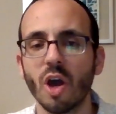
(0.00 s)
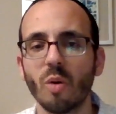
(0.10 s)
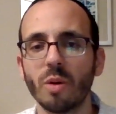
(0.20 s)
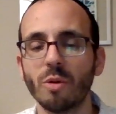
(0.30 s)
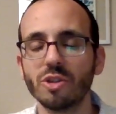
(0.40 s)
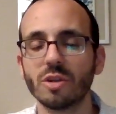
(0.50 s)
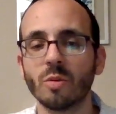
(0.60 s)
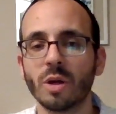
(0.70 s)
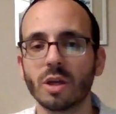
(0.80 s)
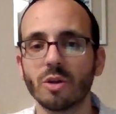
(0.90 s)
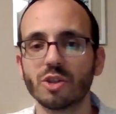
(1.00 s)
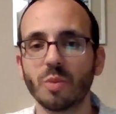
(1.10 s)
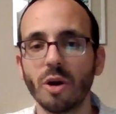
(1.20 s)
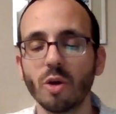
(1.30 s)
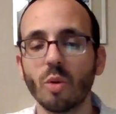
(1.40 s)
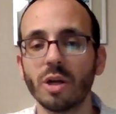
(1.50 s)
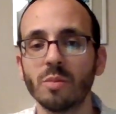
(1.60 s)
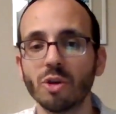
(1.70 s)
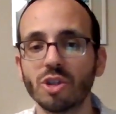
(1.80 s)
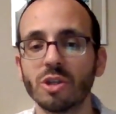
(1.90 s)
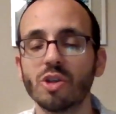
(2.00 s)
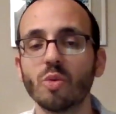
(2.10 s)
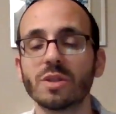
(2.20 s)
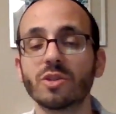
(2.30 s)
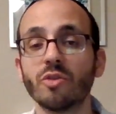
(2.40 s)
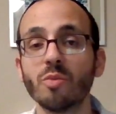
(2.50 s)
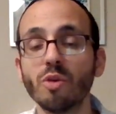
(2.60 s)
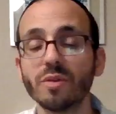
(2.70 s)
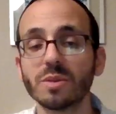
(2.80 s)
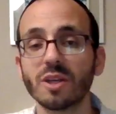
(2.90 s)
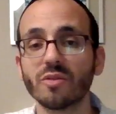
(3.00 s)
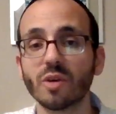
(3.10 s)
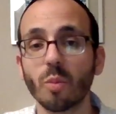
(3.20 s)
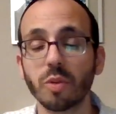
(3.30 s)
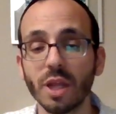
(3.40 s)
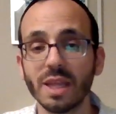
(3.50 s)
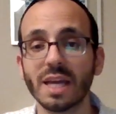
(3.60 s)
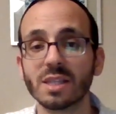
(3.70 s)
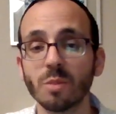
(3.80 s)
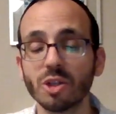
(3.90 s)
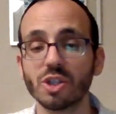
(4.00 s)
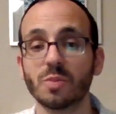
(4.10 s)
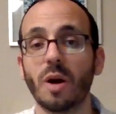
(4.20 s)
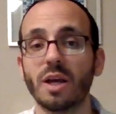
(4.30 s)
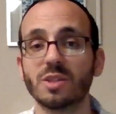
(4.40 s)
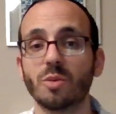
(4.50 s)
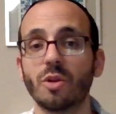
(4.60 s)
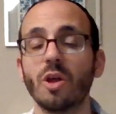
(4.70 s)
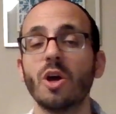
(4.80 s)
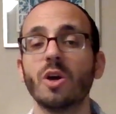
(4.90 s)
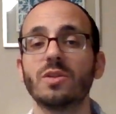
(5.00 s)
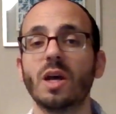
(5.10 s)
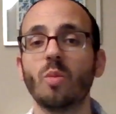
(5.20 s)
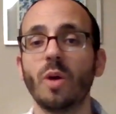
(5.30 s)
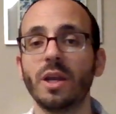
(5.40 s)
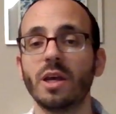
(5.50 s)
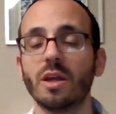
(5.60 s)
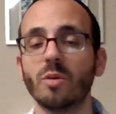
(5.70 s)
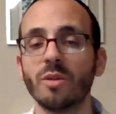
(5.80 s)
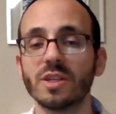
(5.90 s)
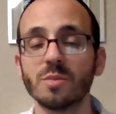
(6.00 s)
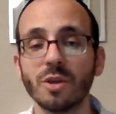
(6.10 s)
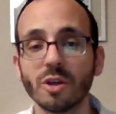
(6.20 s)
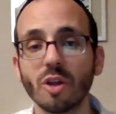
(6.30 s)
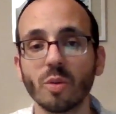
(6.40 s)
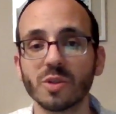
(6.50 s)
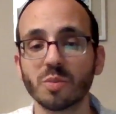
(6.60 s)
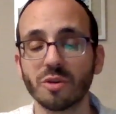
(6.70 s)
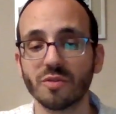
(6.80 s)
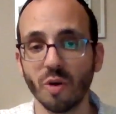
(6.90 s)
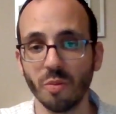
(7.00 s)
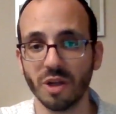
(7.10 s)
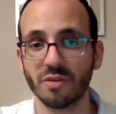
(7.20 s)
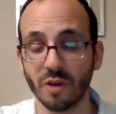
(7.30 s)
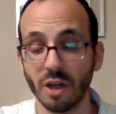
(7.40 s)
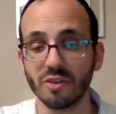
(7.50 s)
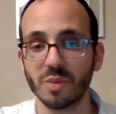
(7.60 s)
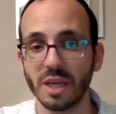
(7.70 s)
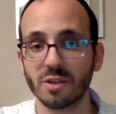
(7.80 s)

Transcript: What Kadosh Baruch Hu wanted Moshe to do was to remove himself completely as much as possible, so that when this miracle was performed in front of Bnei